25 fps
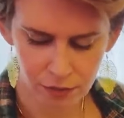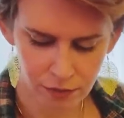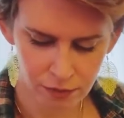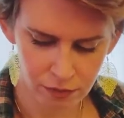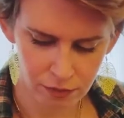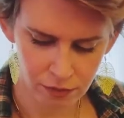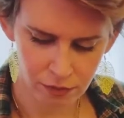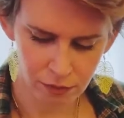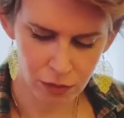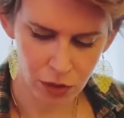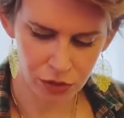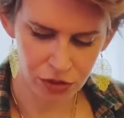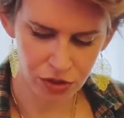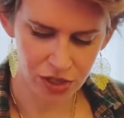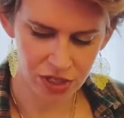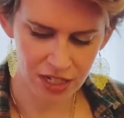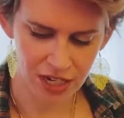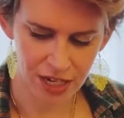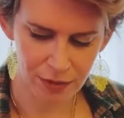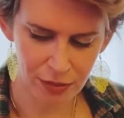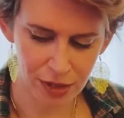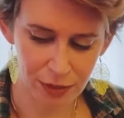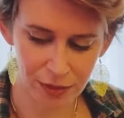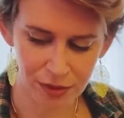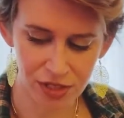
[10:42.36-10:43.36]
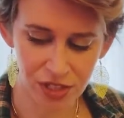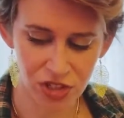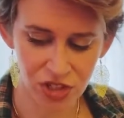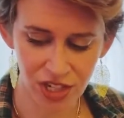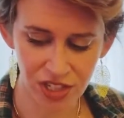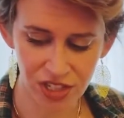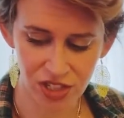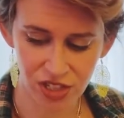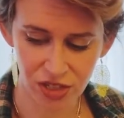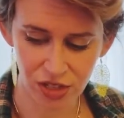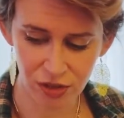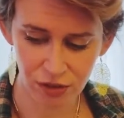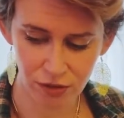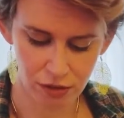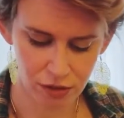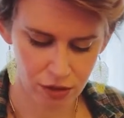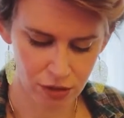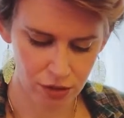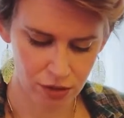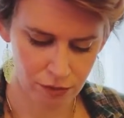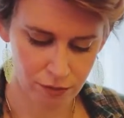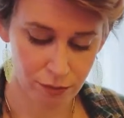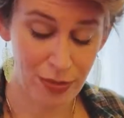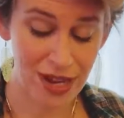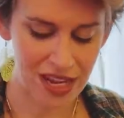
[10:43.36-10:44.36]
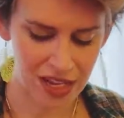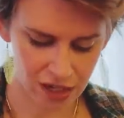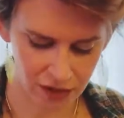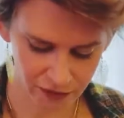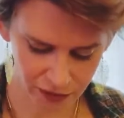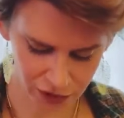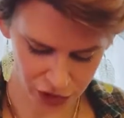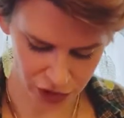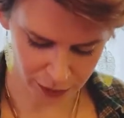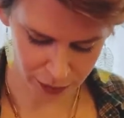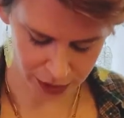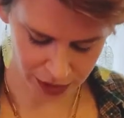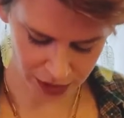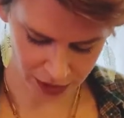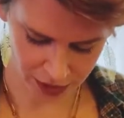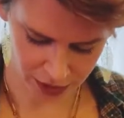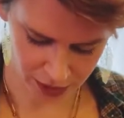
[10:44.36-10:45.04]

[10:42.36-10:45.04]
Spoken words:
most of the time people suggest paying for shipping